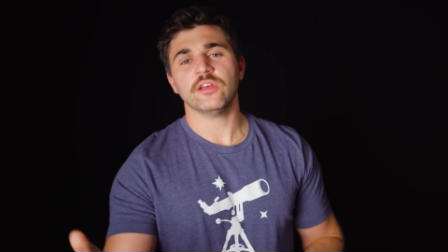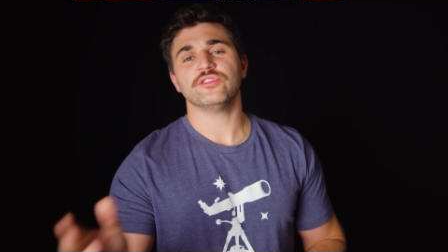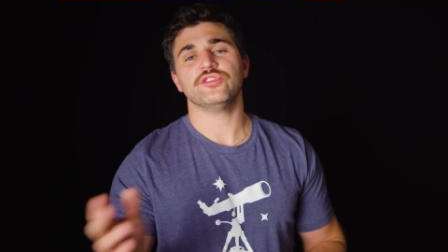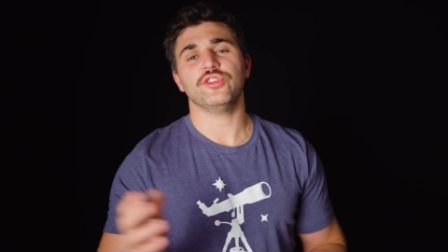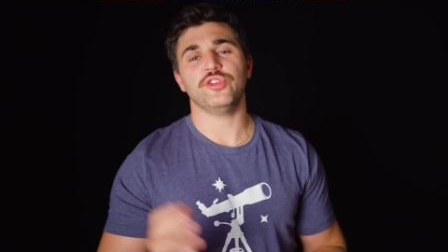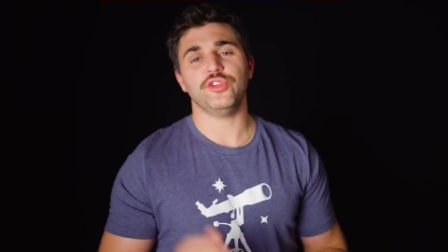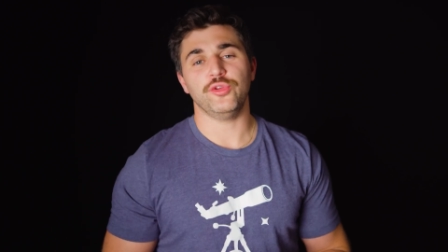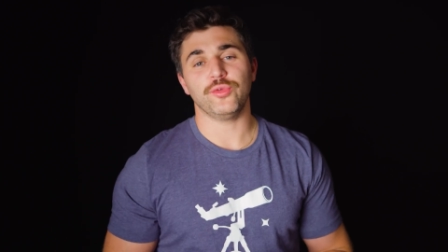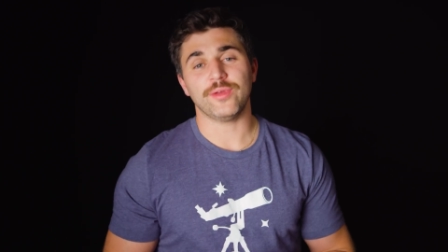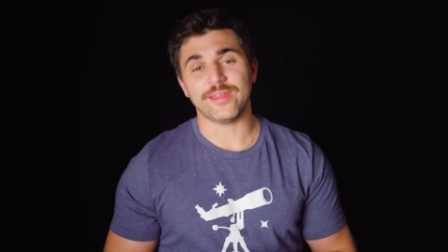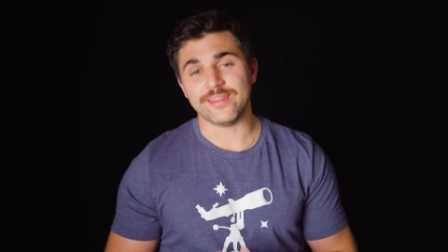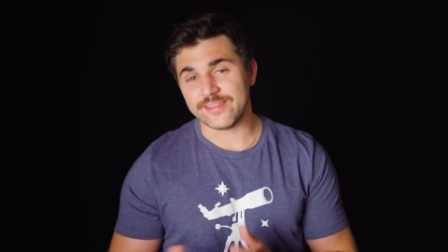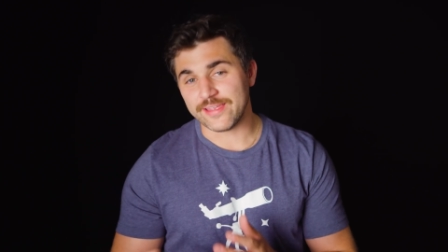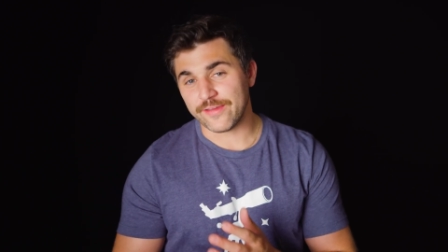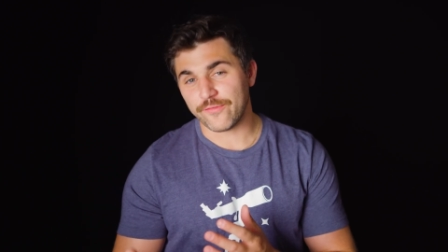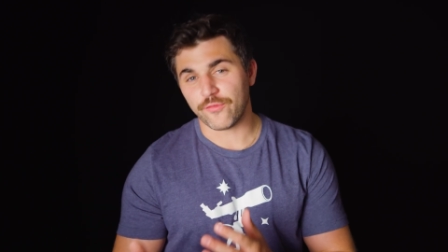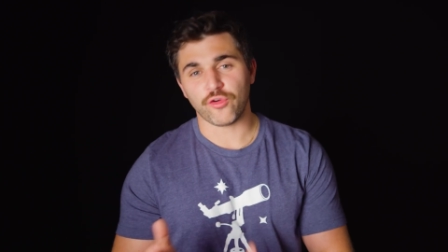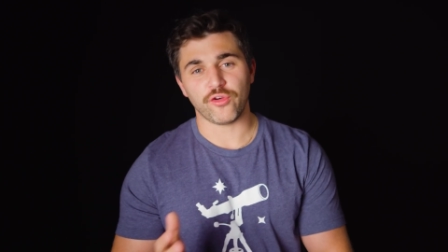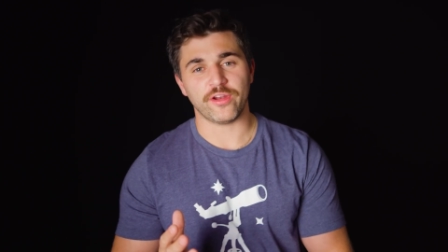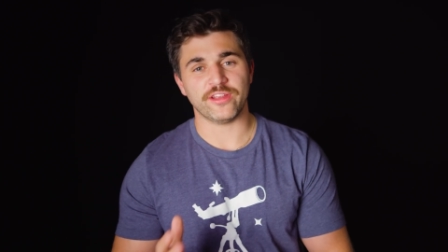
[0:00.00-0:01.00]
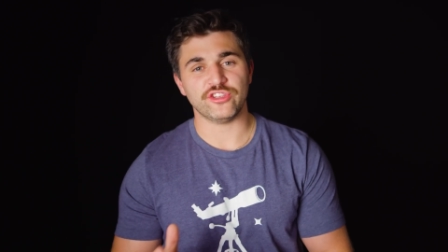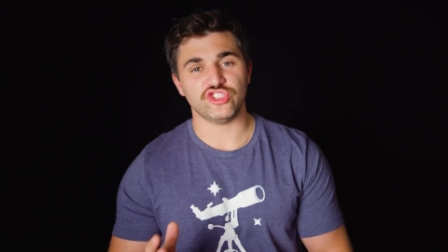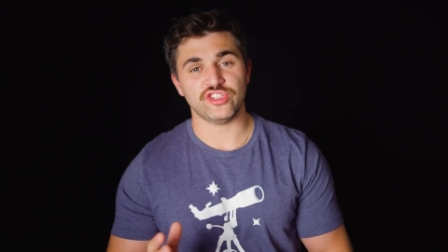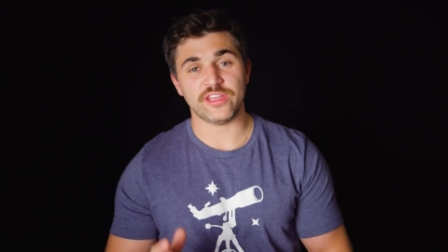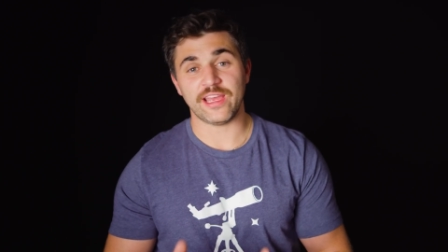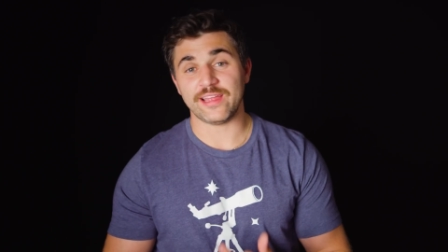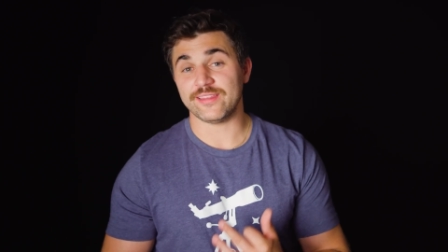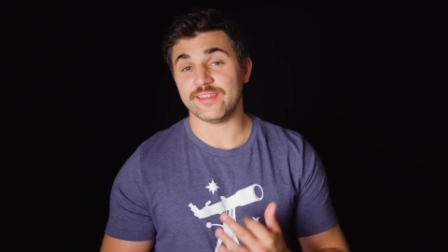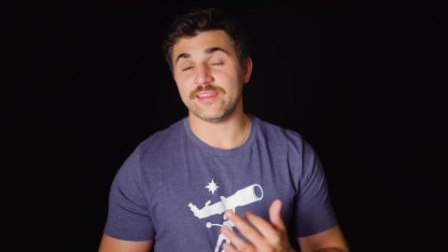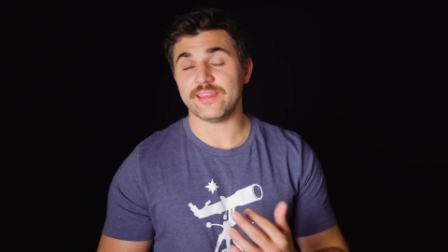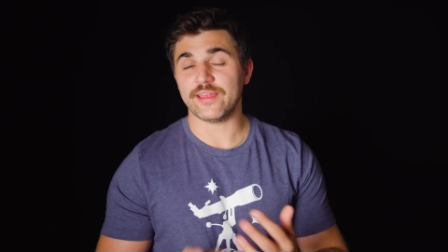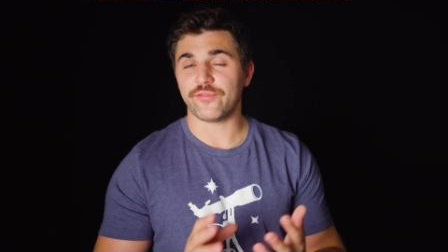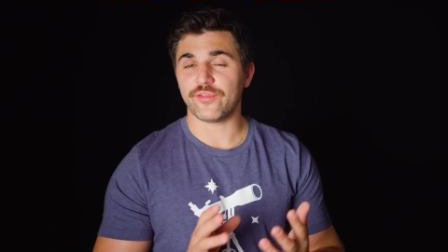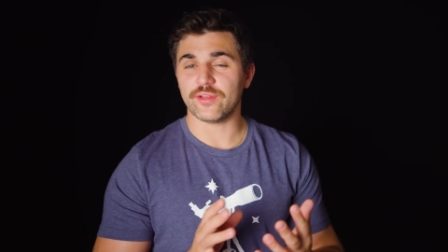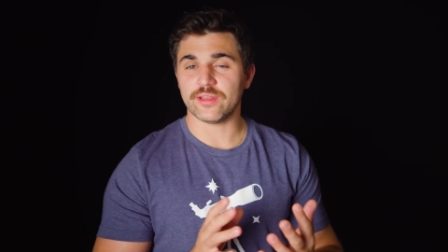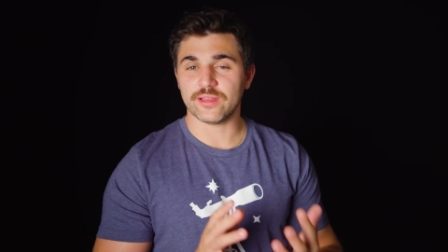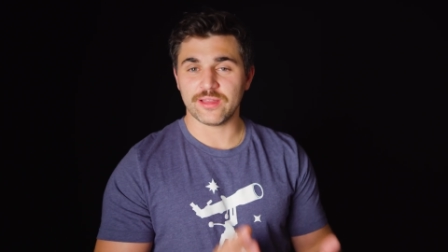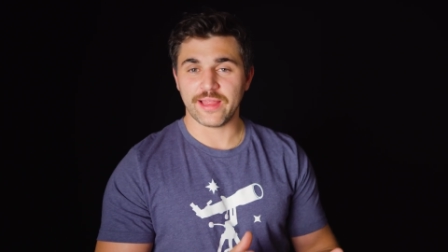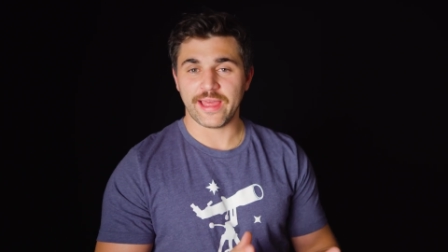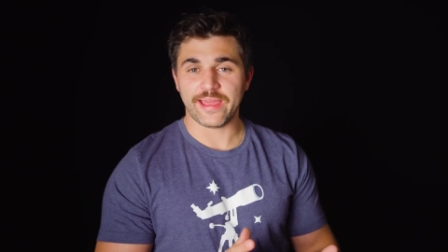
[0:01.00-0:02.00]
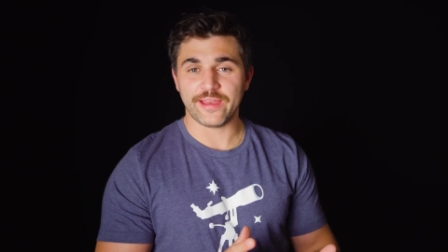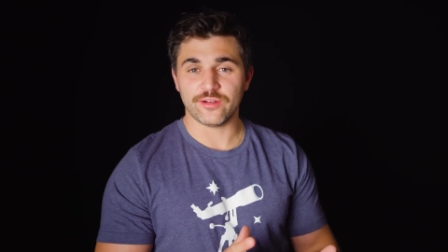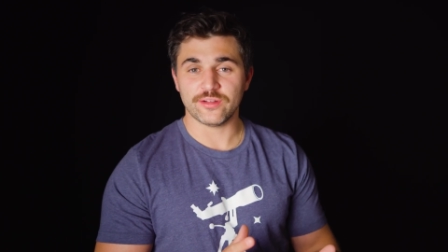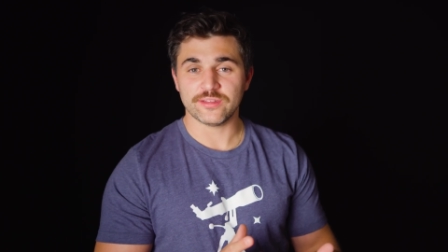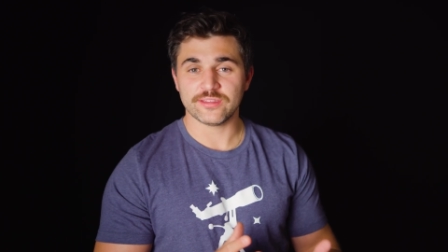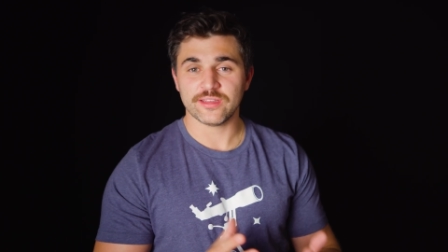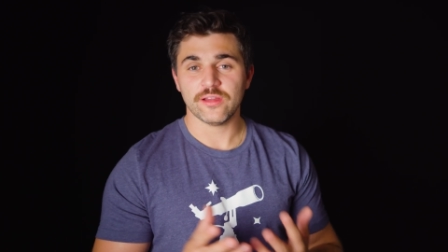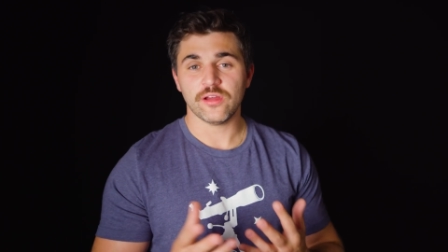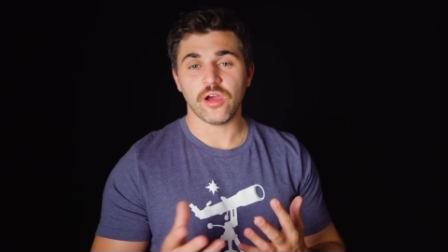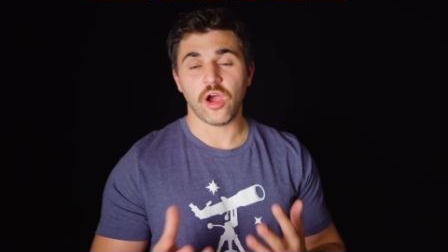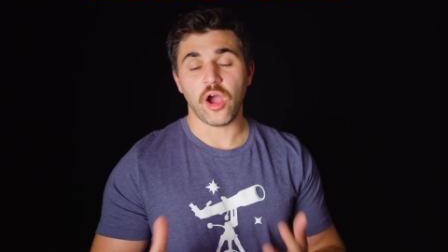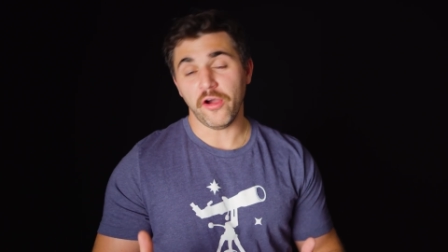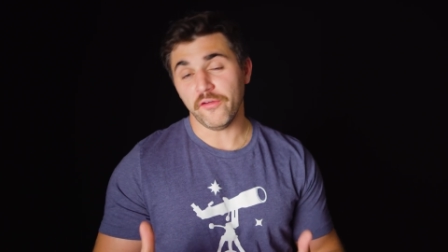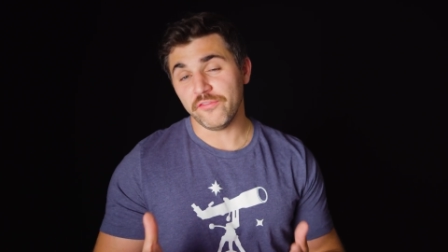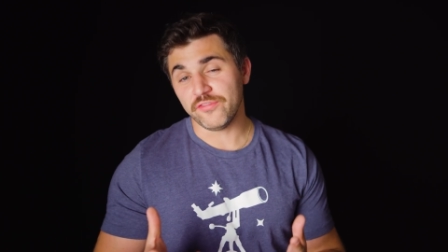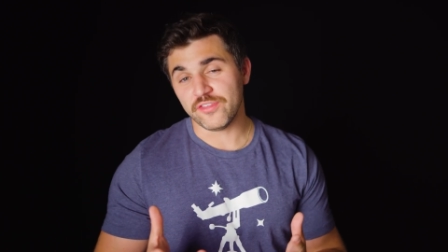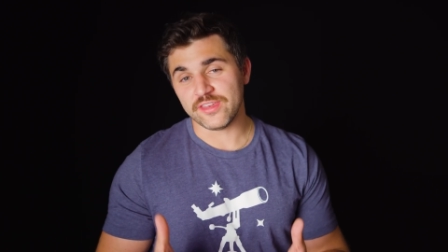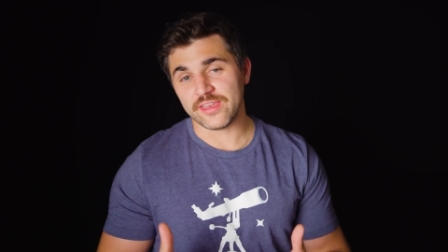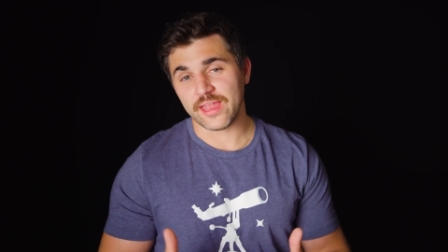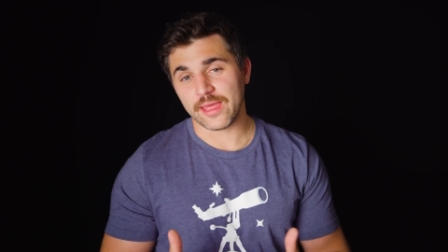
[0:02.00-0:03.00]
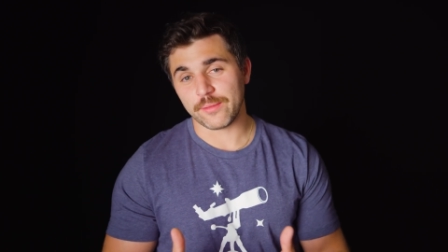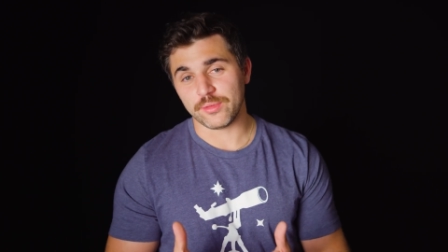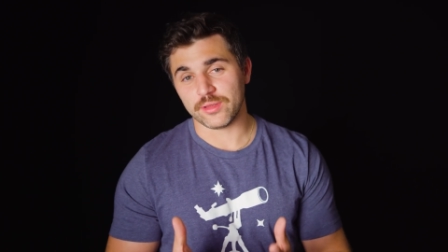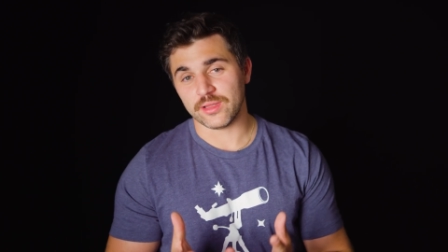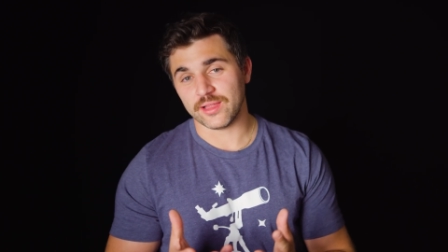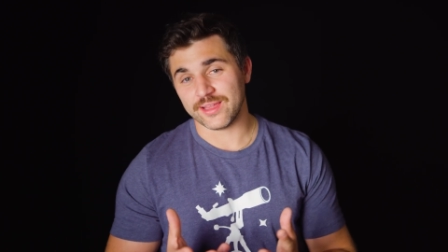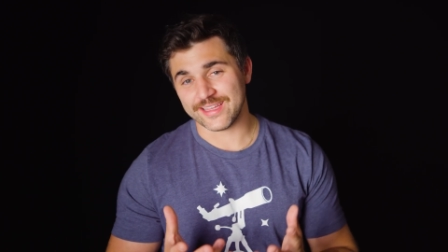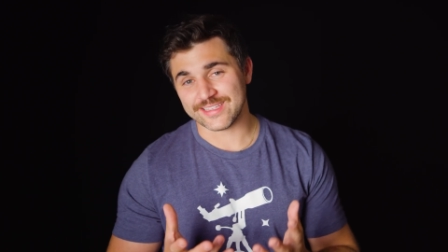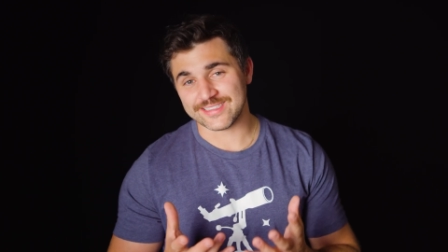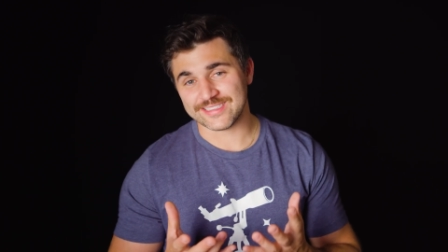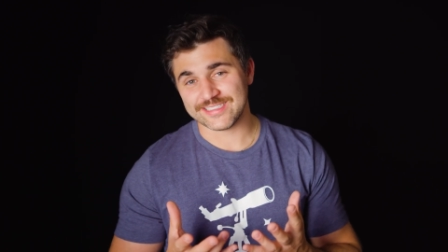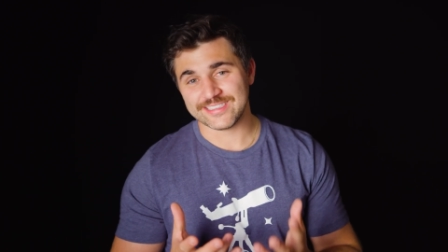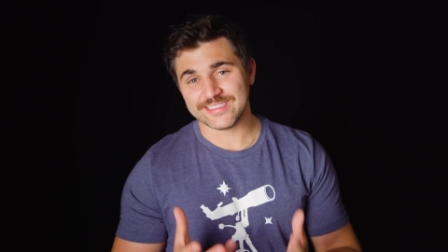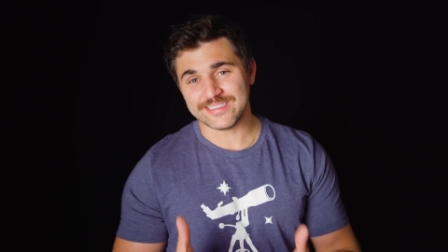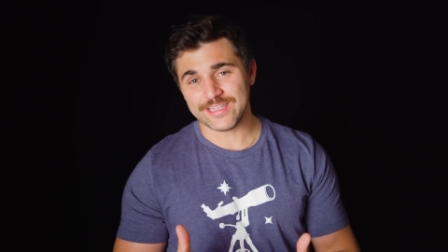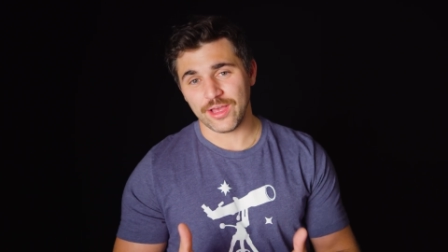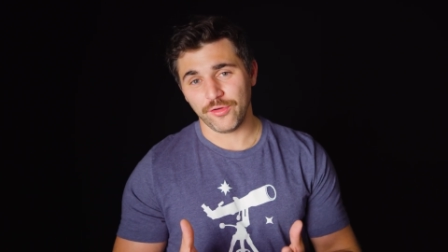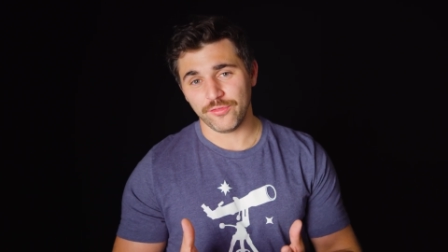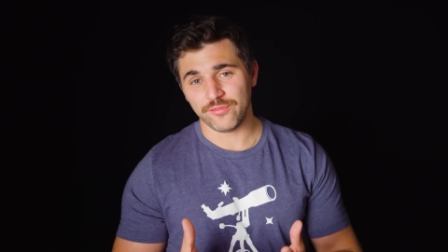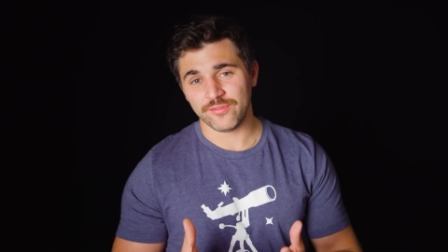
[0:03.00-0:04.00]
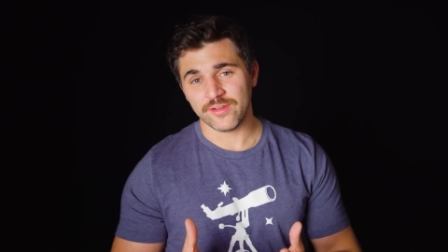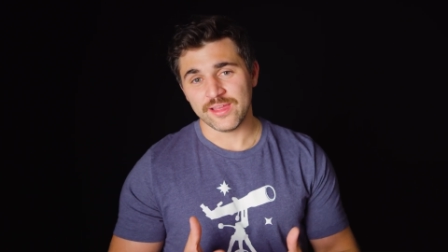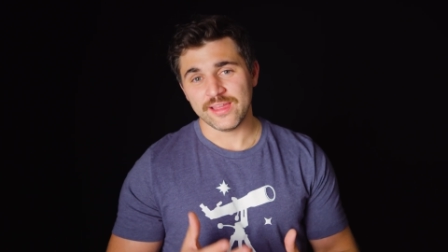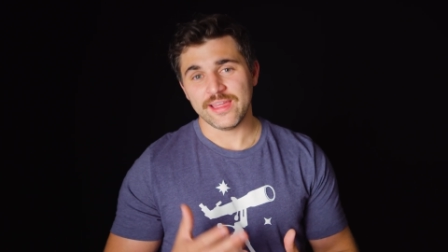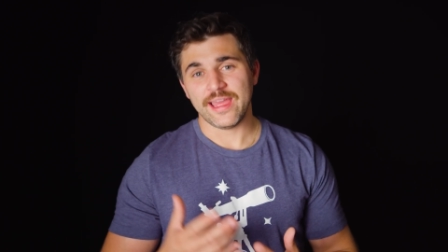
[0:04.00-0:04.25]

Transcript: so you can differentiate the different layers of the nebula itself